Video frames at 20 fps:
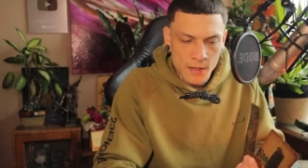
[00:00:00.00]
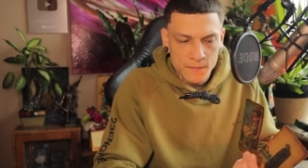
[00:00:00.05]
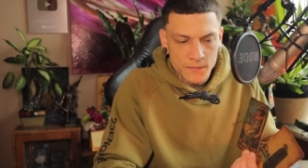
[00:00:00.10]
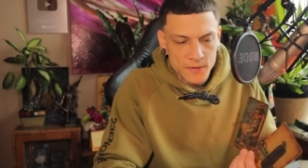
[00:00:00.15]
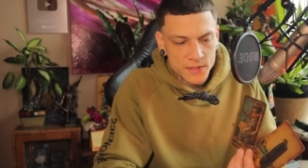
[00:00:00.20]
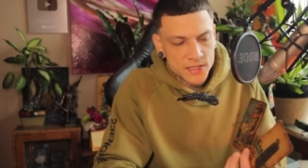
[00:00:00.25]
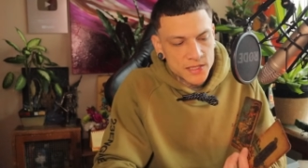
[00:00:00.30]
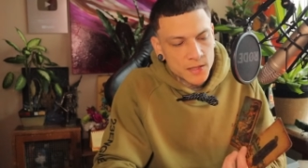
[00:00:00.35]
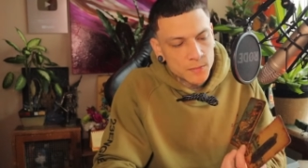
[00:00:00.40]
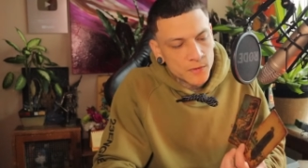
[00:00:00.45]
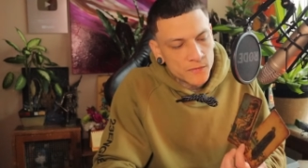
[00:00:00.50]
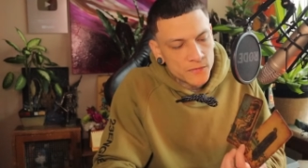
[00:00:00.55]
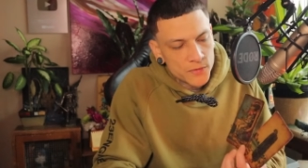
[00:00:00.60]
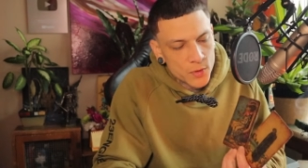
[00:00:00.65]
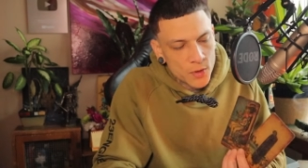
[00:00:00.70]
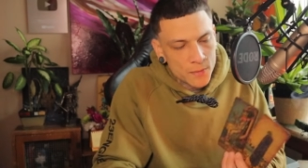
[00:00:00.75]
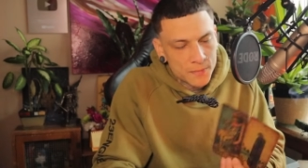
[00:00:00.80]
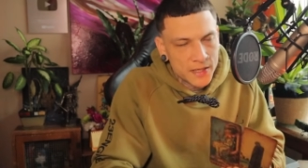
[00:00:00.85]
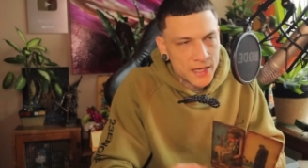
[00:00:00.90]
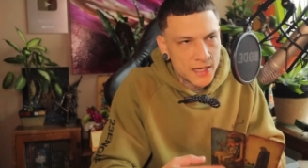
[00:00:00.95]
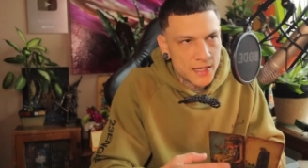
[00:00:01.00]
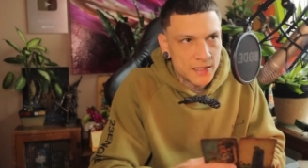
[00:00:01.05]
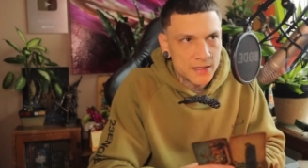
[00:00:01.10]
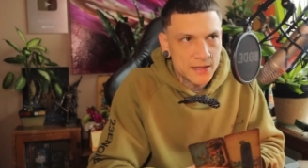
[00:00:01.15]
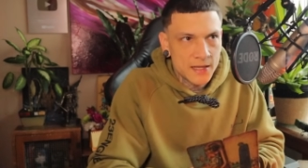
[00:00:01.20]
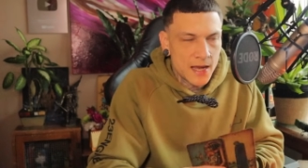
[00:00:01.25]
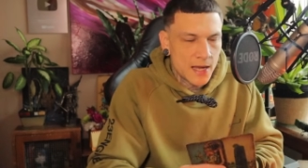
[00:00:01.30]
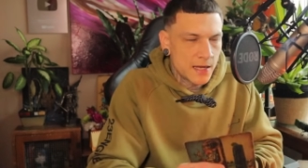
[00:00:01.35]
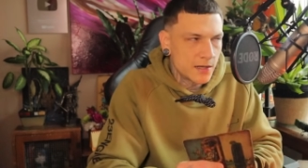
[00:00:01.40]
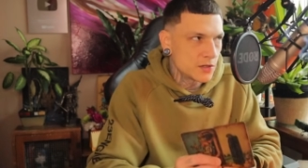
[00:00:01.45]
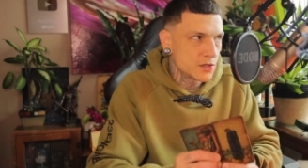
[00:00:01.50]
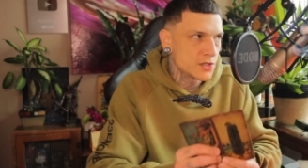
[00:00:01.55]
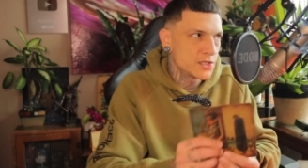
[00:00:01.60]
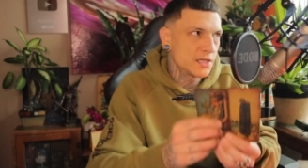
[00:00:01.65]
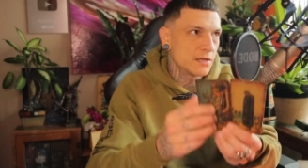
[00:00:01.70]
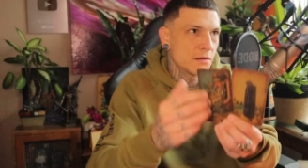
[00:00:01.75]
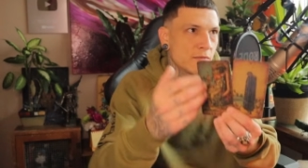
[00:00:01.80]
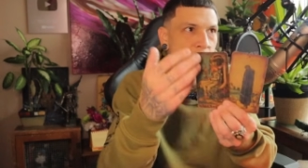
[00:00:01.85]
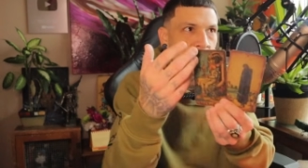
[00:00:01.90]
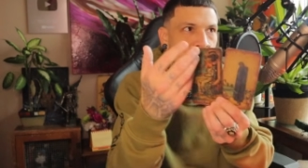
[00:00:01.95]
For some of you, I'm getting the
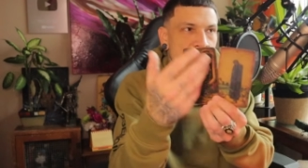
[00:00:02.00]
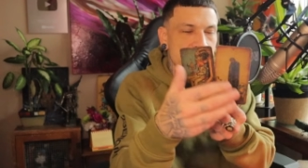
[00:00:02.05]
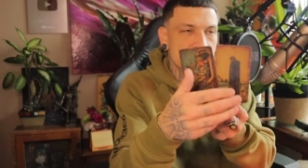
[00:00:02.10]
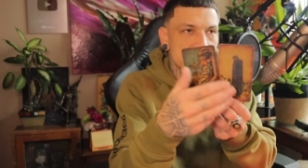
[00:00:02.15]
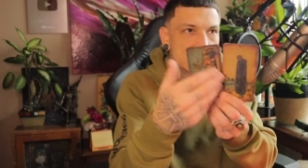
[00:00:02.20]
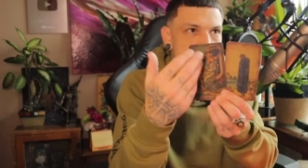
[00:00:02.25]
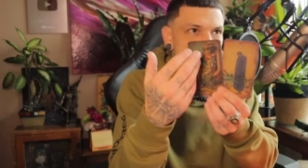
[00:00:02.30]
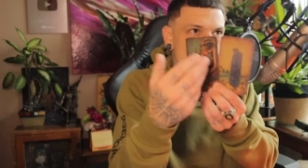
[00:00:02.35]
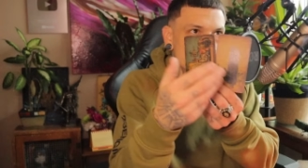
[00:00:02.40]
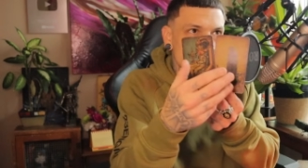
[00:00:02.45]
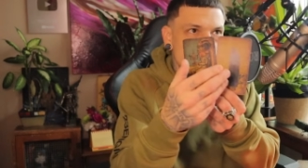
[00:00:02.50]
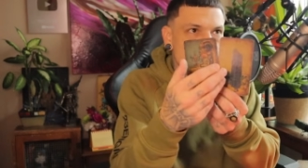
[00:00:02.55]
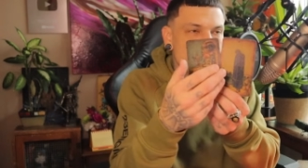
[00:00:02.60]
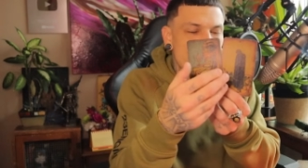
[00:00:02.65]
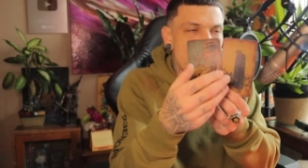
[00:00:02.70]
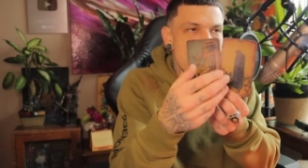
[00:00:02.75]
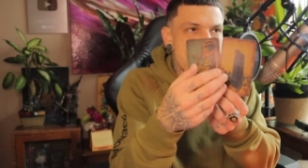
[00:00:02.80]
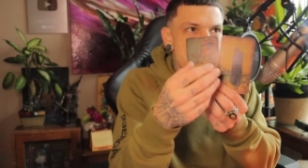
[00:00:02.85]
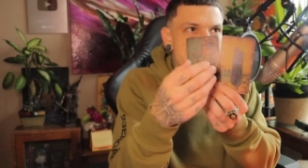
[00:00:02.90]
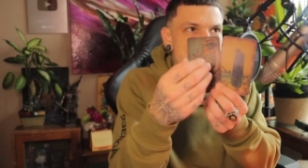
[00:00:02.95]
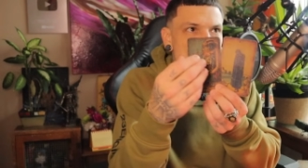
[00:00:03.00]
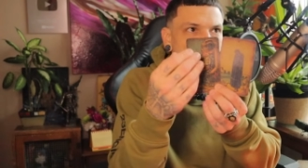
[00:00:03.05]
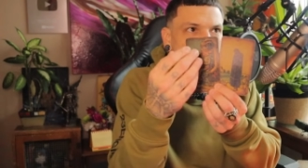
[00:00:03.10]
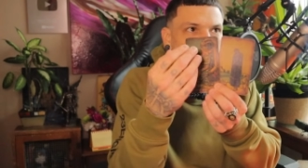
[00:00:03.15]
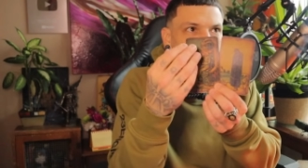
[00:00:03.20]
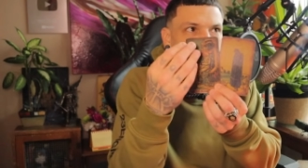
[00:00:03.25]
energy of things with